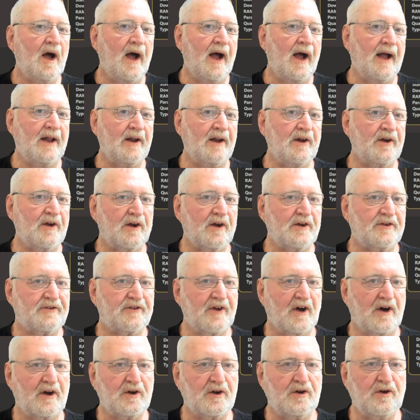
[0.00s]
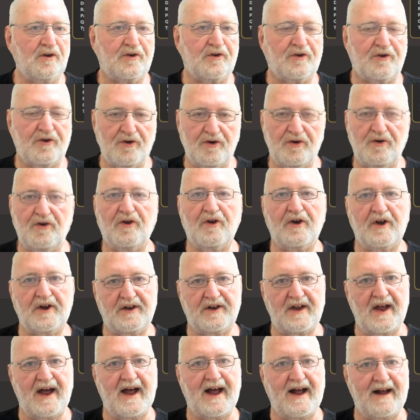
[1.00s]
And so you do
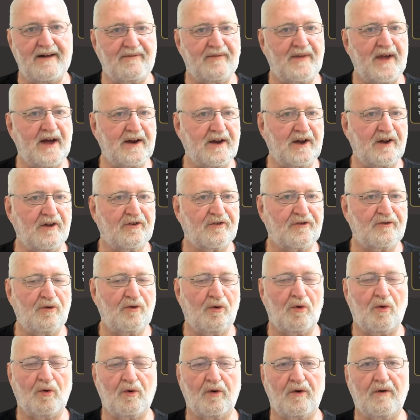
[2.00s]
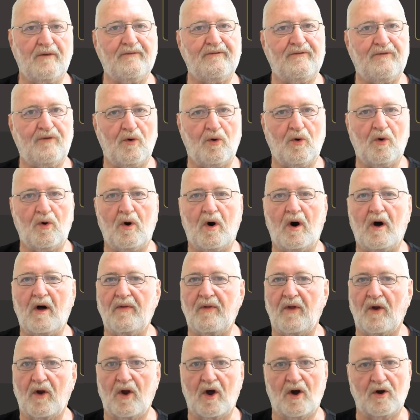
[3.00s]
need to have that installed for
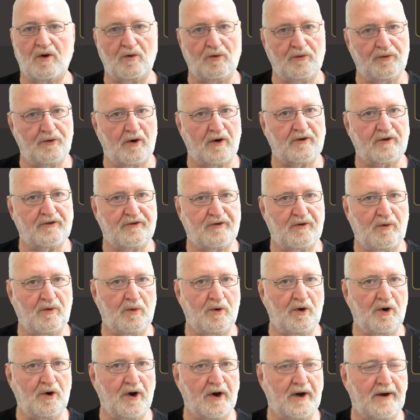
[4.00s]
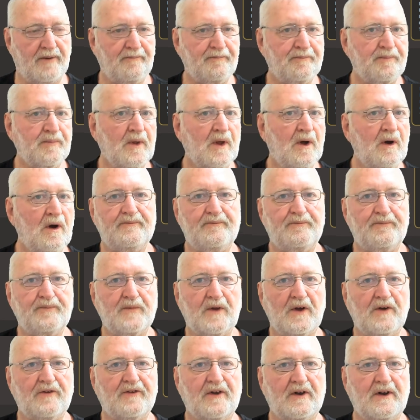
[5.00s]
the local docs to work.
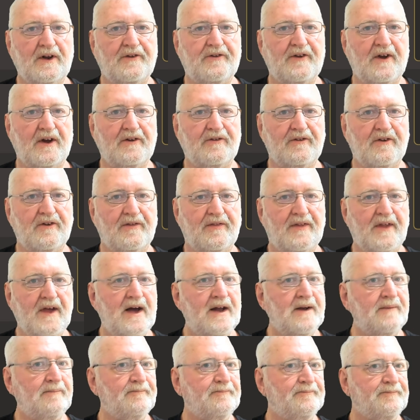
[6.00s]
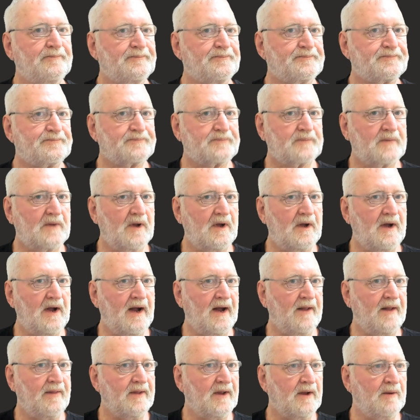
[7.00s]
So let's exit that.
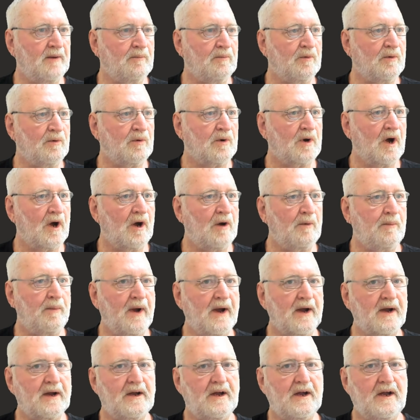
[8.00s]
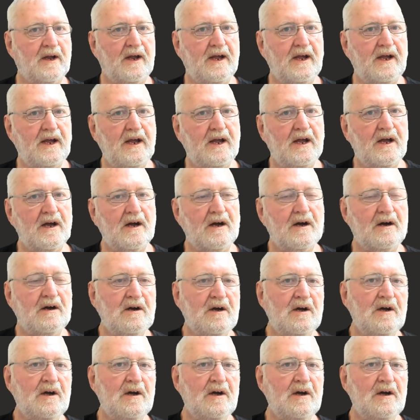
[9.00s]
And then we'll go back here.